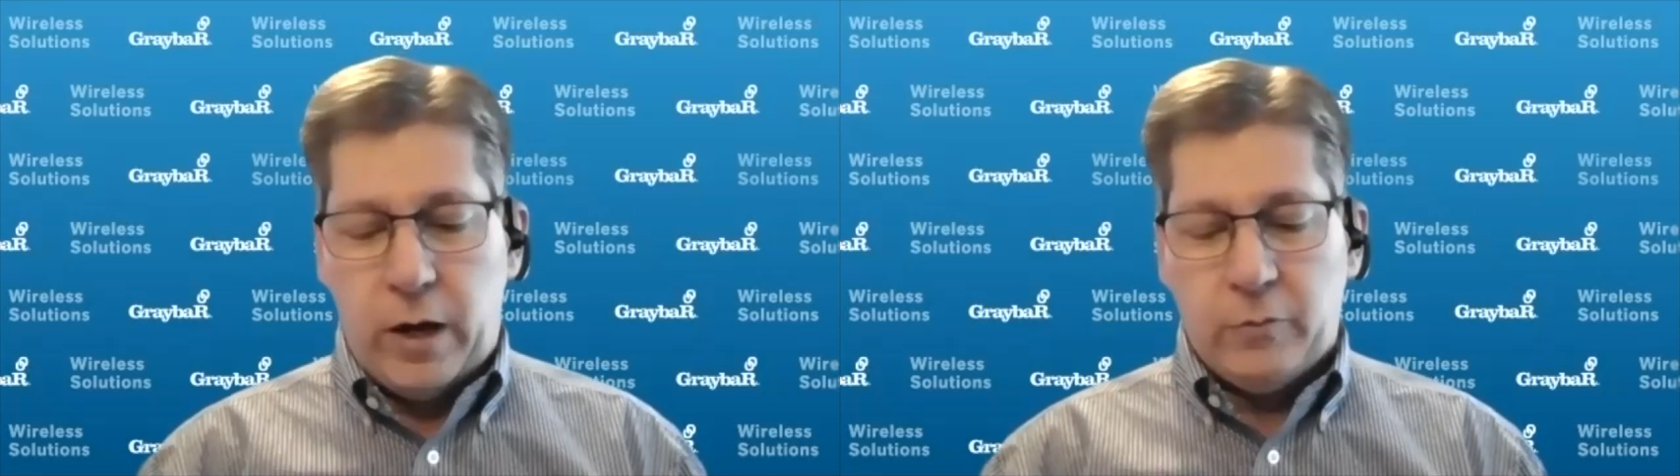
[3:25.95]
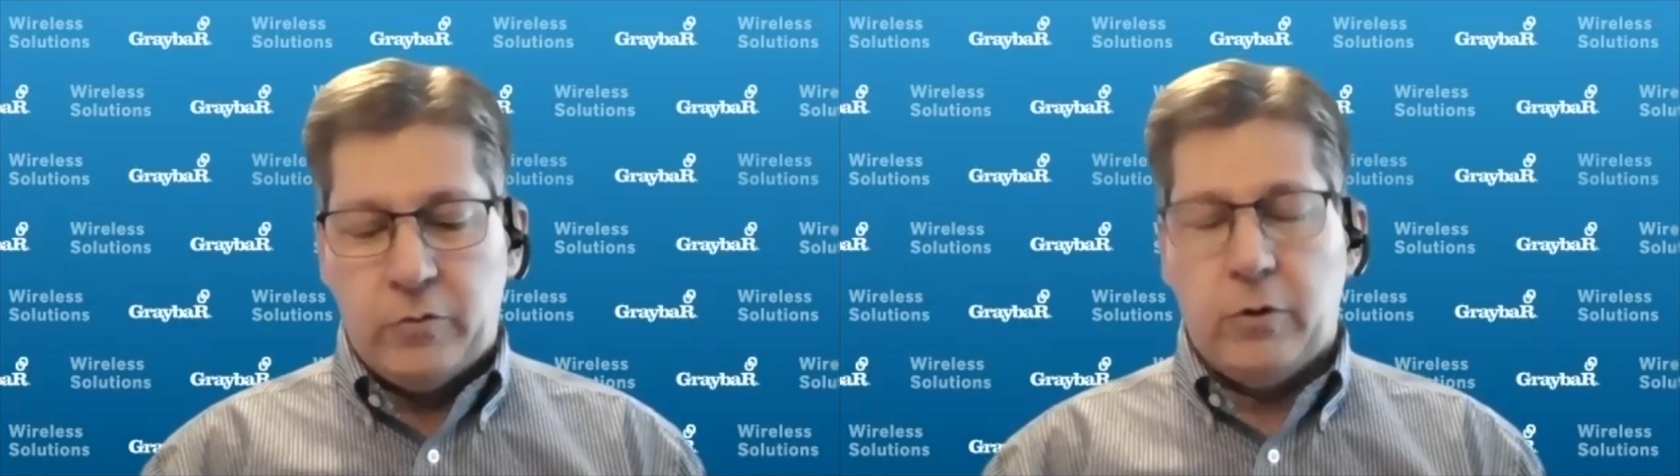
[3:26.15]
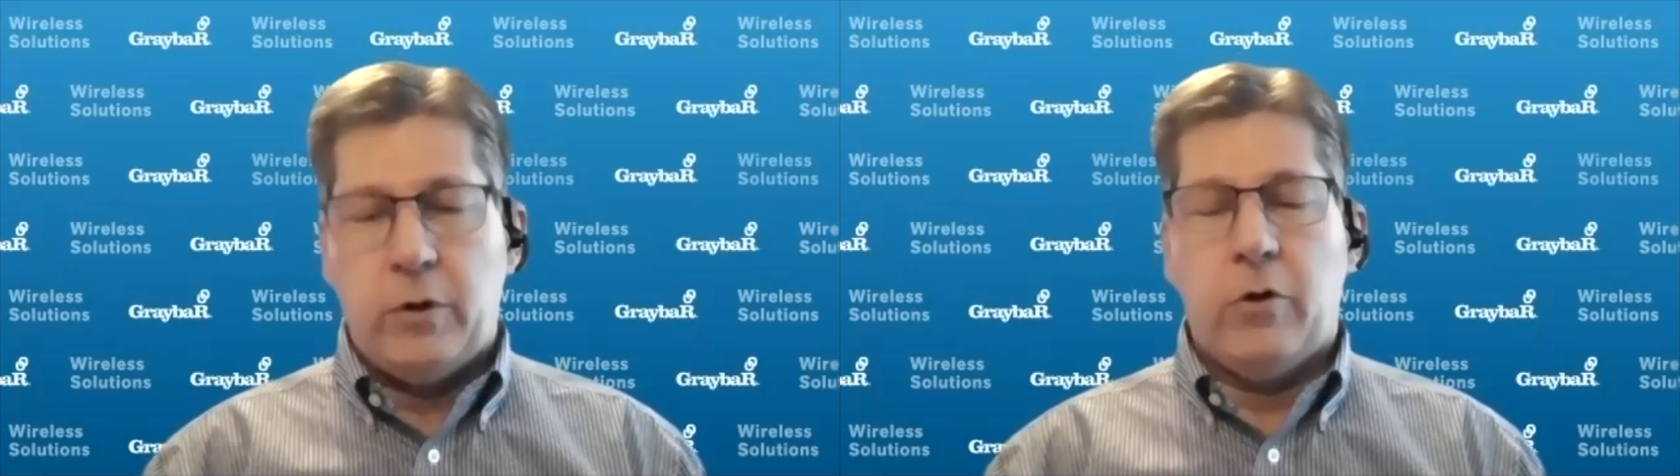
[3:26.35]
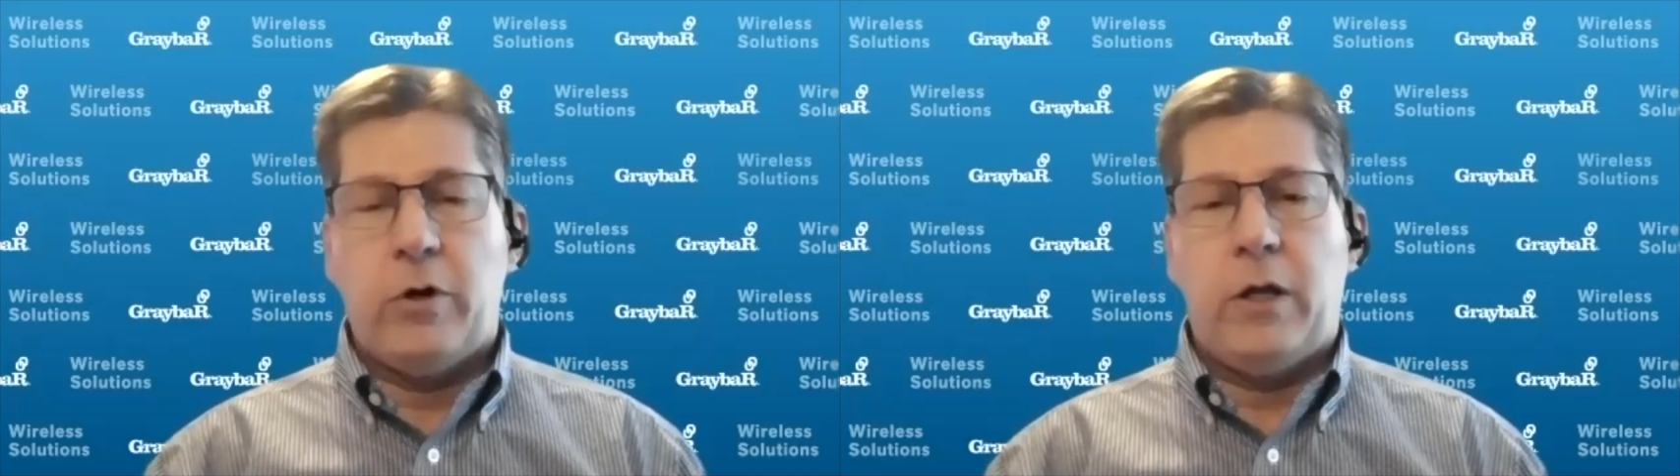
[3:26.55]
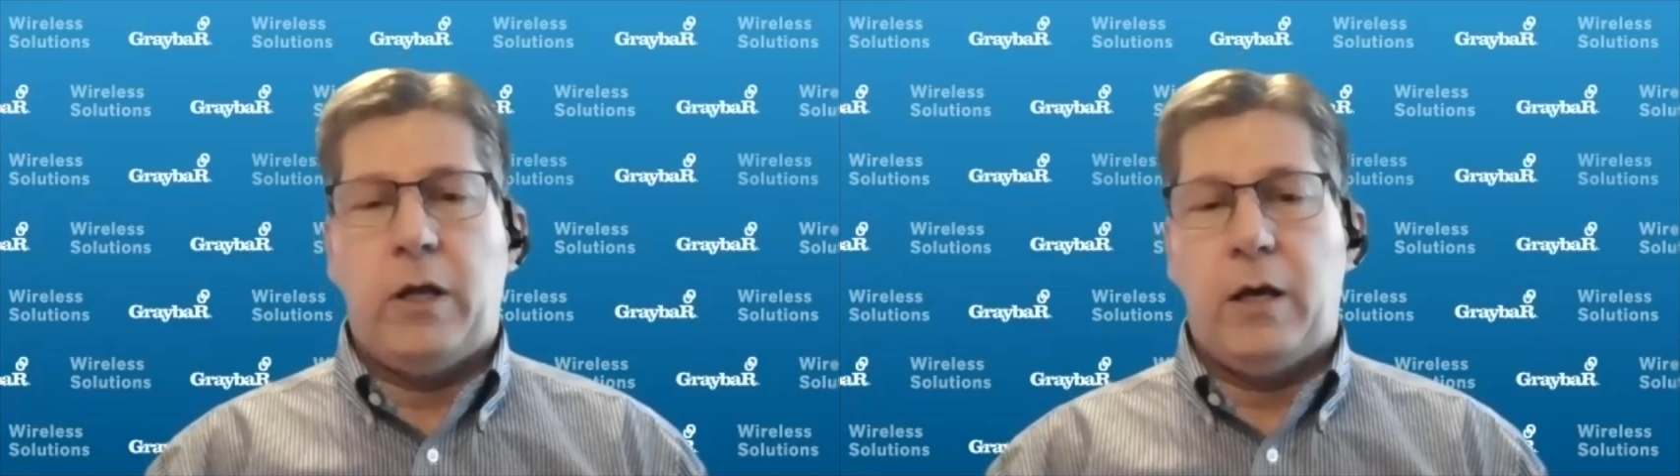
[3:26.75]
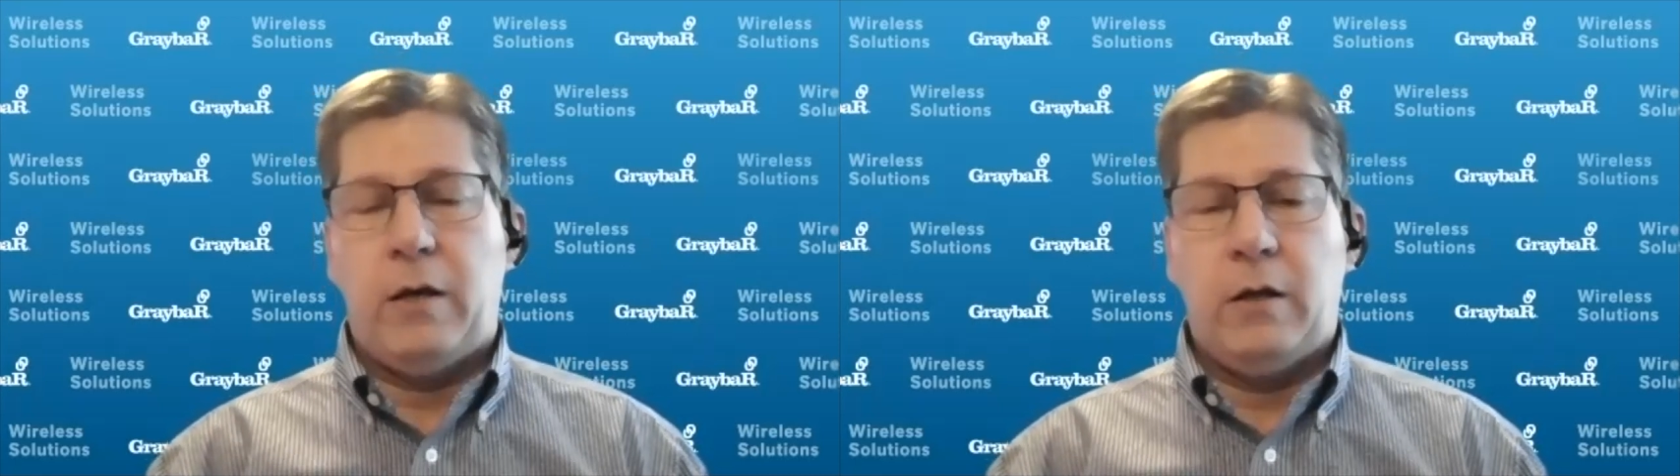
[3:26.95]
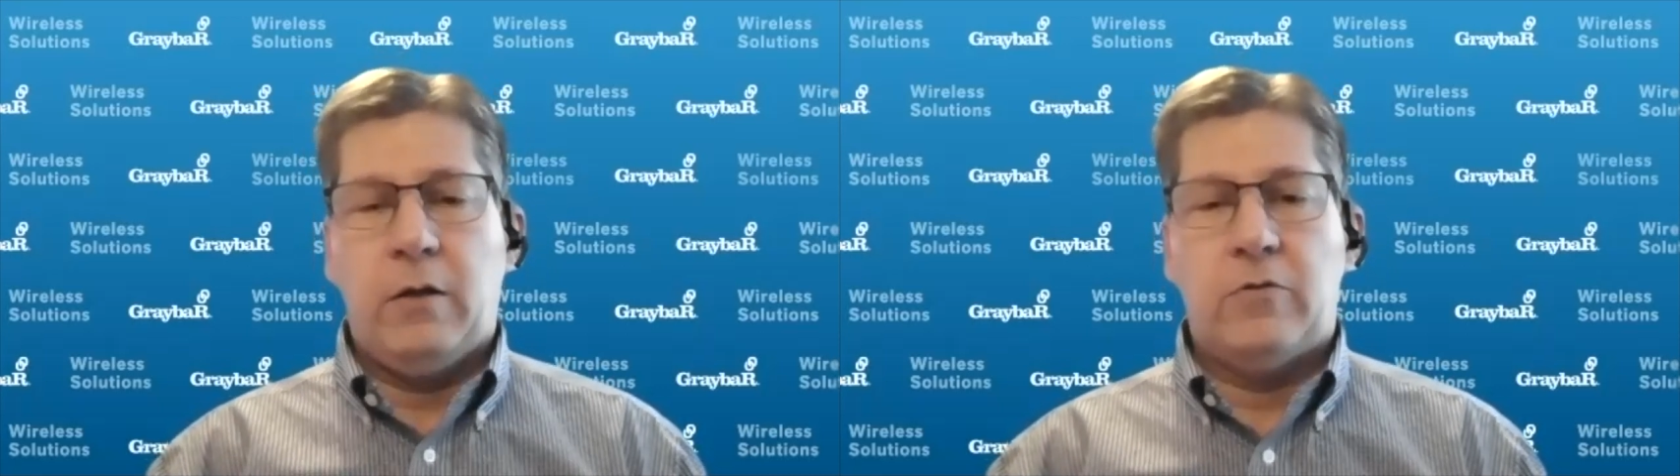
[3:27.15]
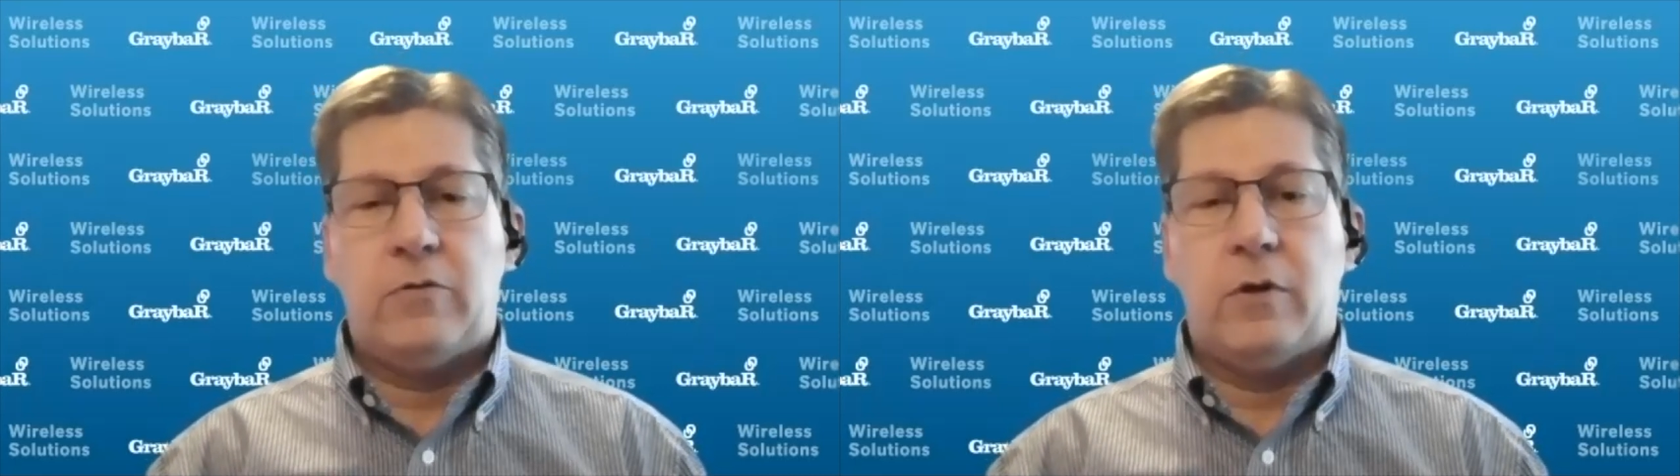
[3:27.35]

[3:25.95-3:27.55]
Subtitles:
absolutely looking at is